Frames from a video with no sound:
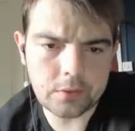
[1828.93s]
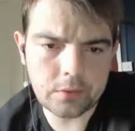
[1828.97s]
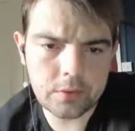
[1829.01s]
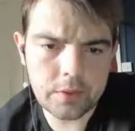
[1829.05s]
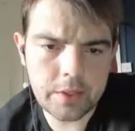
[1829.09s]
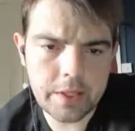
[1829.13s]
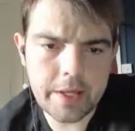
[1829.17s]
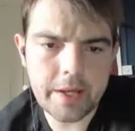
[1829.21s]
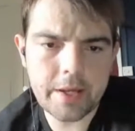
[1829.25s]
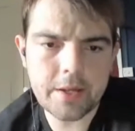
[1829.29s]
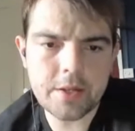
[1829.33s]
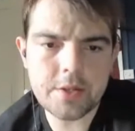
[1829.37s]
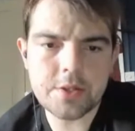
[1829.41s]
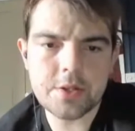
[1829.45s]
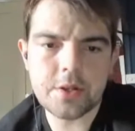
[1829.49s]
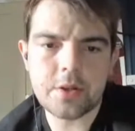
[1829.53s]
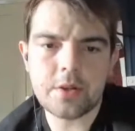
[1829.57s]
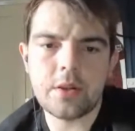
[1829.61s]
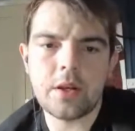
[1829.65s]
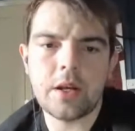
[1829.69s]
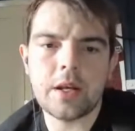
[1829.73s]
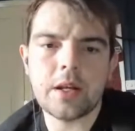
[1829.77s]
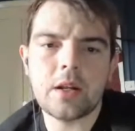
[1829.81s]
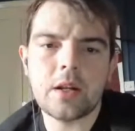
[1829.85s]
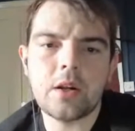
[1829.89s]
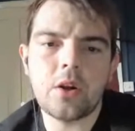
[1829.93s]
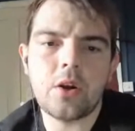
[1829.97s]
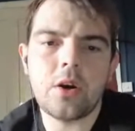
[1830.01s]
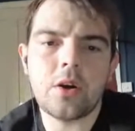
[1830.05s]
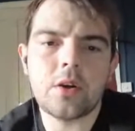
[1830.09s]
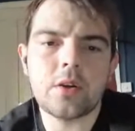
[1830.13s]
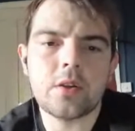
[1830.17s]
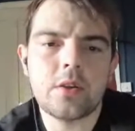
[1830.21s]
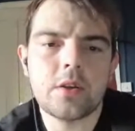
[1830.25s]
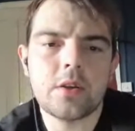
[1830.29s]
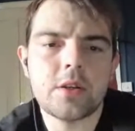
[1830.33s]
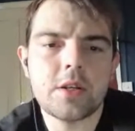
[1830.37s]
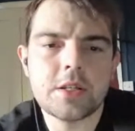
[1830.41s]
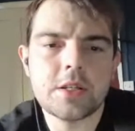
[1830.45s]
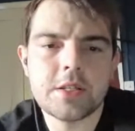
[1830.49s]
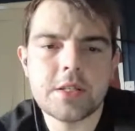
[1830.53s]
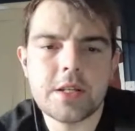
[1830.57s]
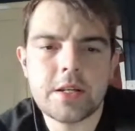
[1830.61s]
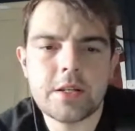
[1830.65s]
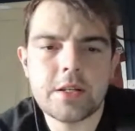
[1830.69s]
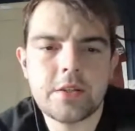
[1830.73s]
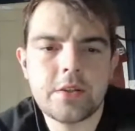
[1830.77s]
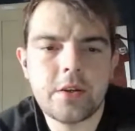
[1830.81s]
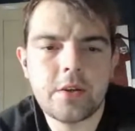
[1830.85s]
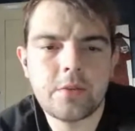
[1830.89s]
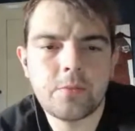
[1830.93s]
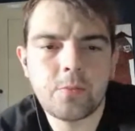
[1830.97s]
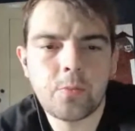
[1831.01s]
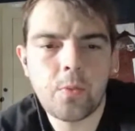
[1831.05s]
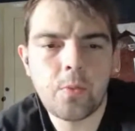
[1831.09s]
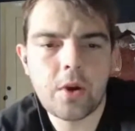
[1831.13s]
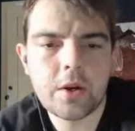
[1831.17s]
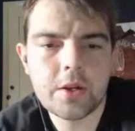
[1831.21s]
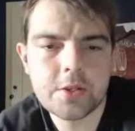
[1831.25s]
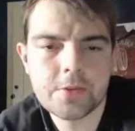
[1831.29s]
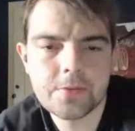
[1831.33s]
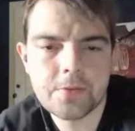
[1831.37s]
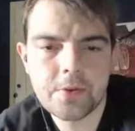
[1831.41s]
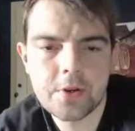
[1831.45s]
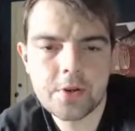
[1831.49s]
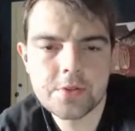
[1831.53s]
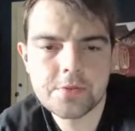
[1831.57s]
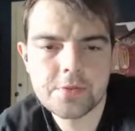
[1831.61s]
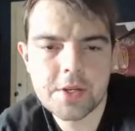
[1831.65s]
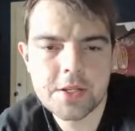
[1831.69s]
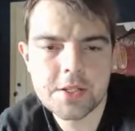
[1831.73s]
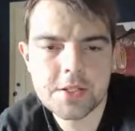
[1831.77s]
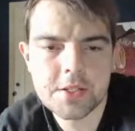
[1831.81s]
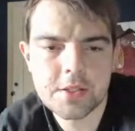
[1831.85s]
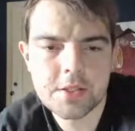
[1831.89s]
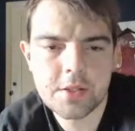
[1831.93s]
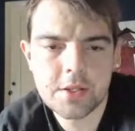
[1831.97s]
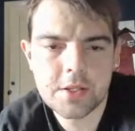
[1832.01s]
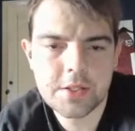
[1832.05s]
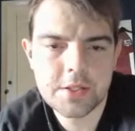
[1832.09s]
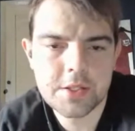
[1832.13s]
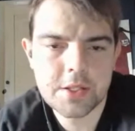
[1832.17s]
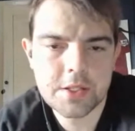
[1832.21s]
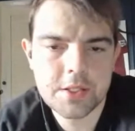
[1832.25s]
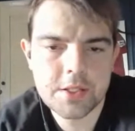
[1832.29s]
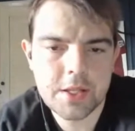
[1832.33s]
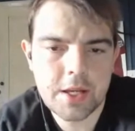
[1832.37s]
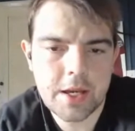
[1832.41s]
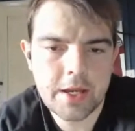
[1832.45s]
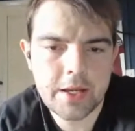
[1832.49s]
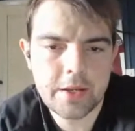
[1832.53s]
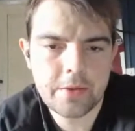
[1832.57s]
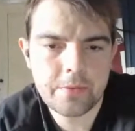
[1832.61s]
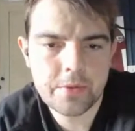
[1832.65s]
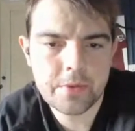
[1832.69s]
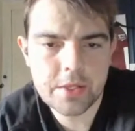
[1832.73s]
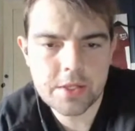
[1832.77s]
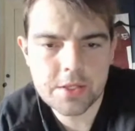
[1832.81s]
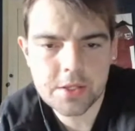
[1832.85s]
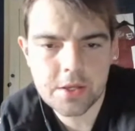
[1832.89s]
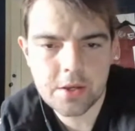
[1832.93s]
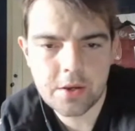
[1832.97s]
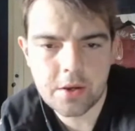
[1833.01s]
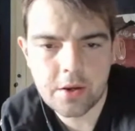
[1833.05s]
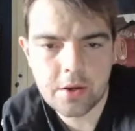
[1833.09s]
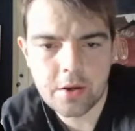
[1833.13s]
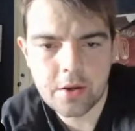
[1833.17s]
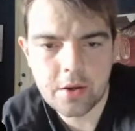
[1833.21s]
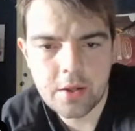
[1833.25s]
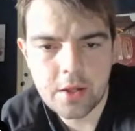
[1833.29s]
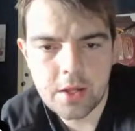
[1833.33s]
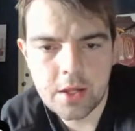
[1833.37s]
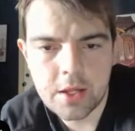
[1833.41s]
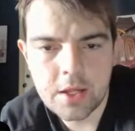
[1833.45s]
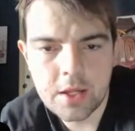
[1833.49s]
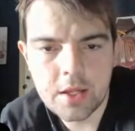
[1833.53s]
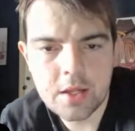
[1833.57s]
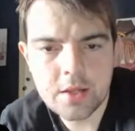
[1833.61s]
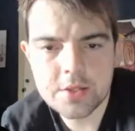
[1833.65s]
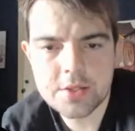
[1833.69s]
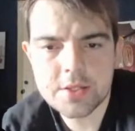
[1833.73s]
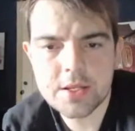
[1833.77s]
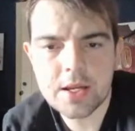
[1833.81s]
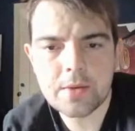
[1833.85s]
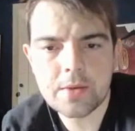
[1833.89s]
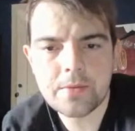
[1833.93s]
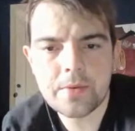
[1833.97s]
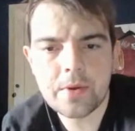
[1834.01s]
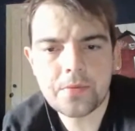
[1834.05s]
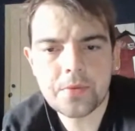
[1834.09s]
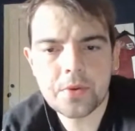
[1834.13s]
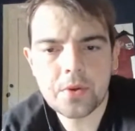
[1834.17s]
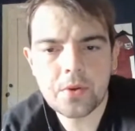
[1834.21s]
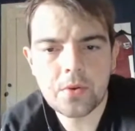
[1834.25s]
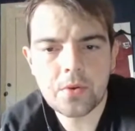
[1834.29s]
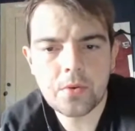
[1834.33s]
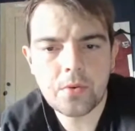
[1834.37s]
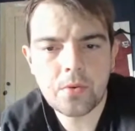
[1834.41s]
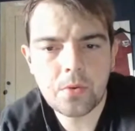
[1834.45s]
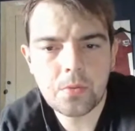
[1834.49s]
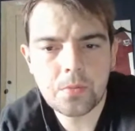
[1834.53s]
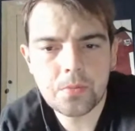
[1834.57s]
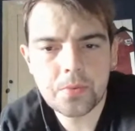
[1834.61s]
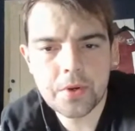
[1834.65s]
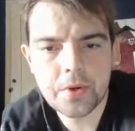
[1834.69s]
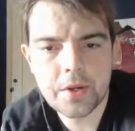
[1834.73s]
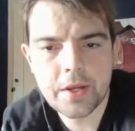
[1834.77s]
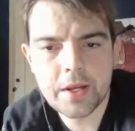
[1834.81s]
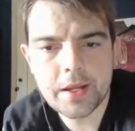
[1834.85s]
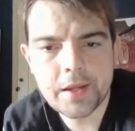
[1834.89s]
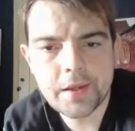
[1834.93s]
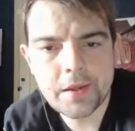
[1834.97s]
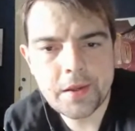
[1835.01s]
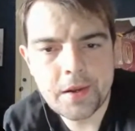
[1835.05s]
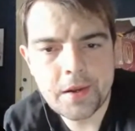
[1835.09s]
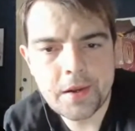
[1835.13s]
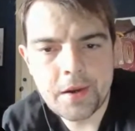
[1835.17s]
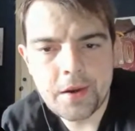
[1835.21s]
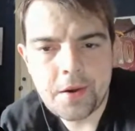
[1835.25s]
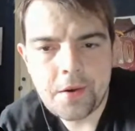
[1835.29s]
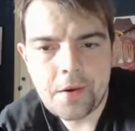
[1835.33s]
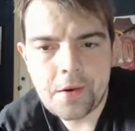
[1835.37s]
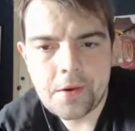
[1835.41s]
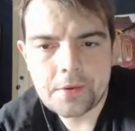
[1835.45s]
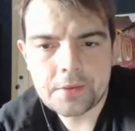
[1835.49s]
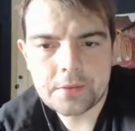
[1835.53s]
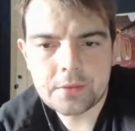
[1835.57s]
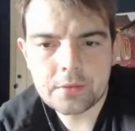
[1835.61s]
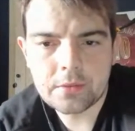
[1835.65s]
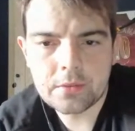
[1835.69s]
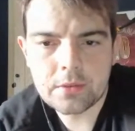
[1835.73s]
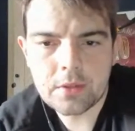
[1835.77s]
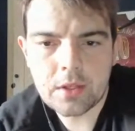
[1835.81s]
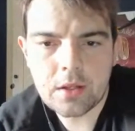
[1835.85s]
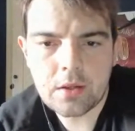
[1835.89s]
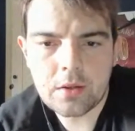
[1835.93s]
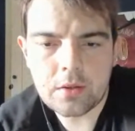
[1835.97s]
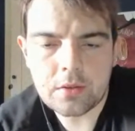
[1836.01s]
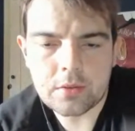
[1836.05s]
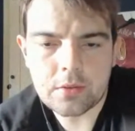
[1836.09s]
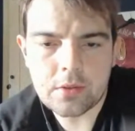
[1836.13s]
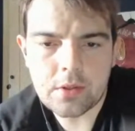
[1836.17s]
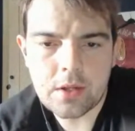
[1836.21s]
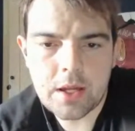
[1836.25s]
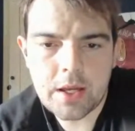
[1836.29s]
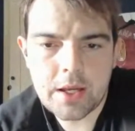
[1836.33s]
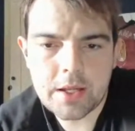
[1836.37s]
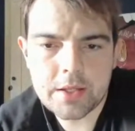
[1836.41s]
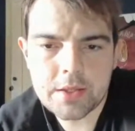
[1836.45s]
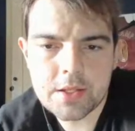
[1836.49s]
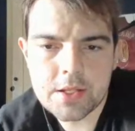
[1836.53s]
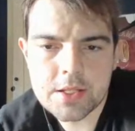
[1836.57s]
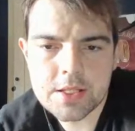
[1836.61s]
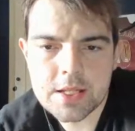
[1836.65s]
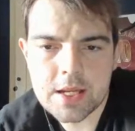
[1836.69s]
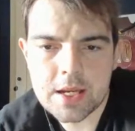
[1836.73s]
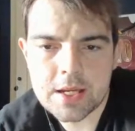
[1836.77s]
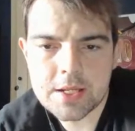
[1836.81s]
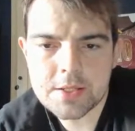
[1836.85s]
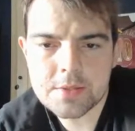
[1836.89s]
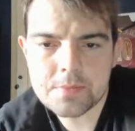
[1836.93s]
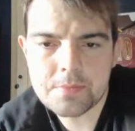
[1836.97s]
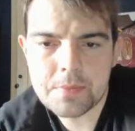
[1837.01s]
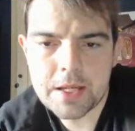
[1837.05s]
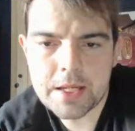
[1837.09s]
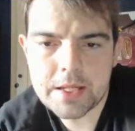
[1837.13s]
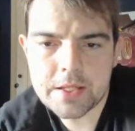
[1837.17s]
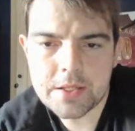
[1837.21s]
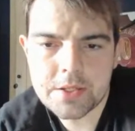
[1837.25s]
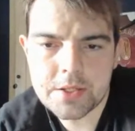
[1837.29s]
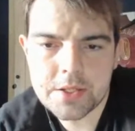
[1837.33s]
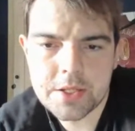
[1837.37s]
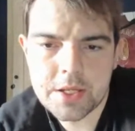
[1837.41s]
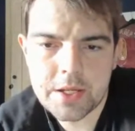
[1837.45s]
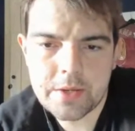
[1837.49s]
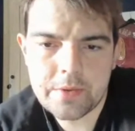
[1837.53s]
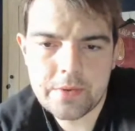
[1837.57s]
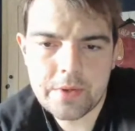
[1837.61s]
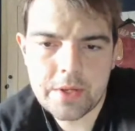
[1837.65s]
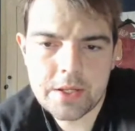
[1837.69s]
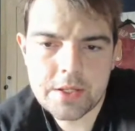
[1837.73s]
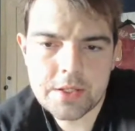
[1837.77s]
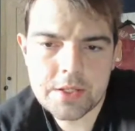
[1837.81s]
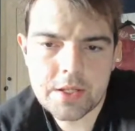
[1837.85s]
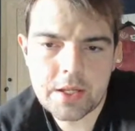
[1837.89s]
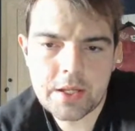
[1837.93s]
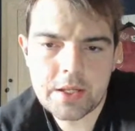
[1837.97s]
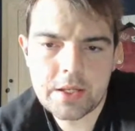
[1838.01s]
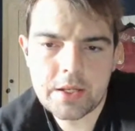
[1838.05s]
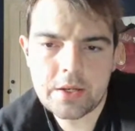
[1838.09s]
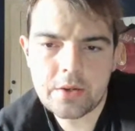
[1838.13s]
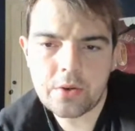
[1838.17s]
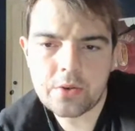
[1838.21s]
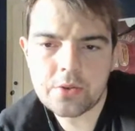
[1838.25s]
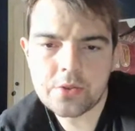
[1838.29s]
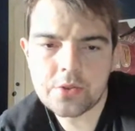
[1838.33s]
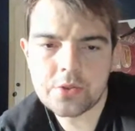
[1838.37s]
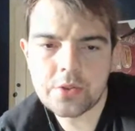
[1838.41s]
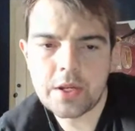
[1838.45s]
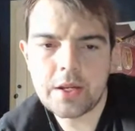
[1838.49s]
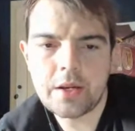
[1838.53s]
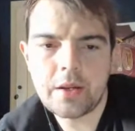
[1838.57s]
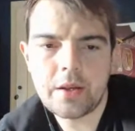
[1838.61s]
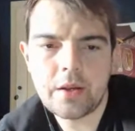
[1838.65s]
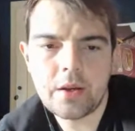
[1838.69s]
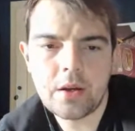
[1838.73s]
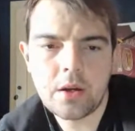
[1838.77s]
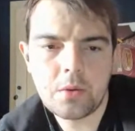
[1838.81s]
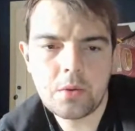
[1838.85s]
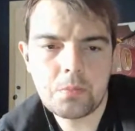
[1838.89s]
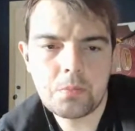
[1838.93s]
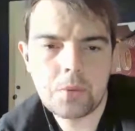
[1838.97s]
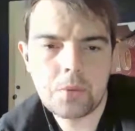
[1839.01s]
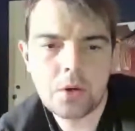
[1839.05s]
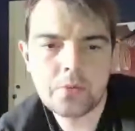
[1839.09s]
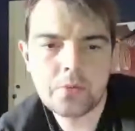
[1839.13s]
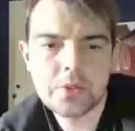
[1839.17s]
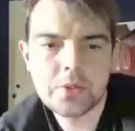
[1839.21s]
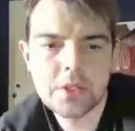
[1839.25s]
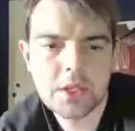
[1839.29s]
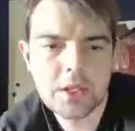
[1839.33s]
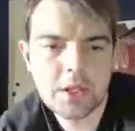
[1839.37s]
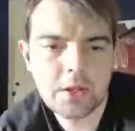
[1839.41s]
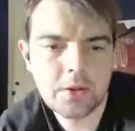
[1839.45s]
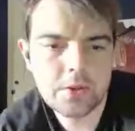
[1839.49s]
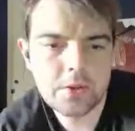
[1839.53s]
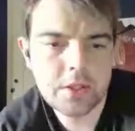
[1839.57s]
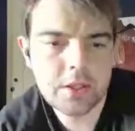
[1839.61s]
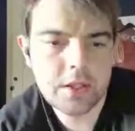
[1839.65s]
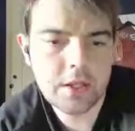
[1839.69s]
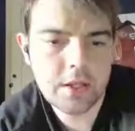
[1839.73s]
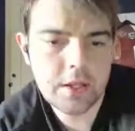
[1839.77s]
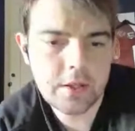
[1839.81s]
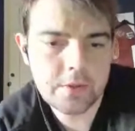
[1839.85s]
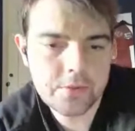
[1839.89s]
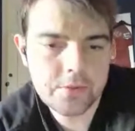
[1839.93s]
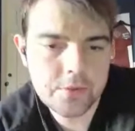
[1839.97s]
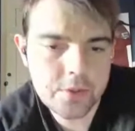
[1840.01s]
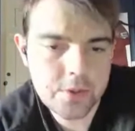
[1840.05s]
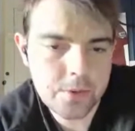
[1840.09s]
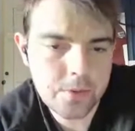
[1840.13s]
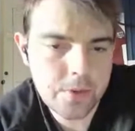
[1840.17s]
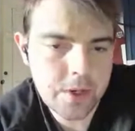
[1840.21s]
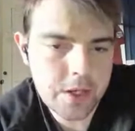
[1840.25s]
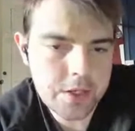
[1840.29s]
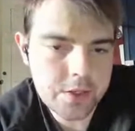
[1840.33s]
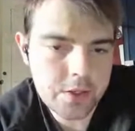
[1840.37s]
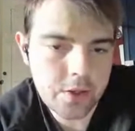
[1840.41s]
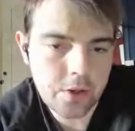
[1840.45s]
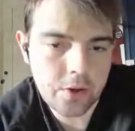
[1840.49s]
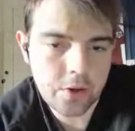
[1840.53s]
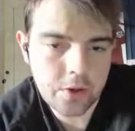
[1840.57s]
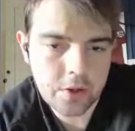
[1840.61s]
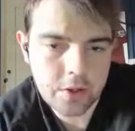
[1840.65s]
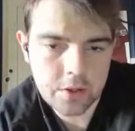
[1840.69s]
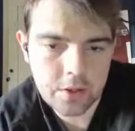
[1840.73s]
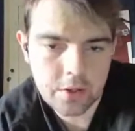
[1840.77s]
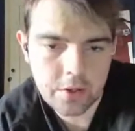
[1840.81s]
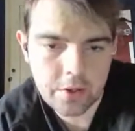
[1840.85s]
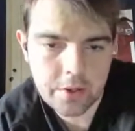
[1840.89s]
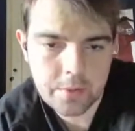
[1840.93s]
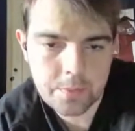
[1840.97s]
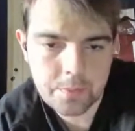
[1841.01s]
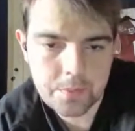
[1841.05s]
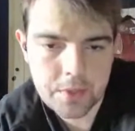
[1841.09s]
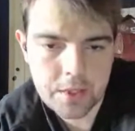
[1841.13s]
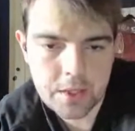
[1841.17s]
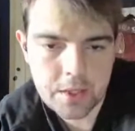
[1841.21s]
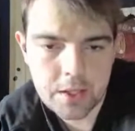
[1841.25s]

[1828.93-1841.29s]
Yeah, so like Clark, like I said, won his first race in 1968 with his car, the South African Grand Prix and the Tasman Series in Australia, but was killed in an F2 race at Hockenheim.